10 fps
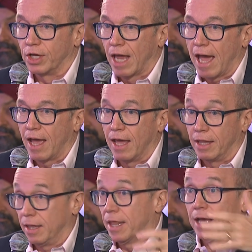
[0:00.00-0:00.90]

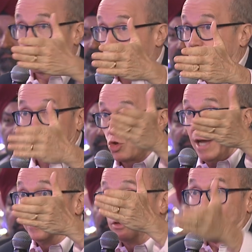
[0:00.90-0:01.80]
And that's in
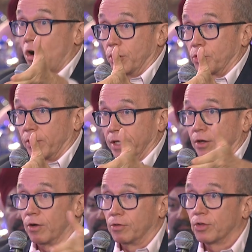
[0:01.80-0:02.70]
China. There are no credit
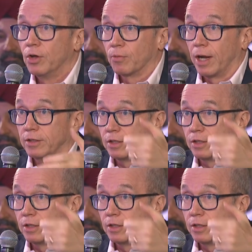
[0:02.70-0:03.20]
cards, right?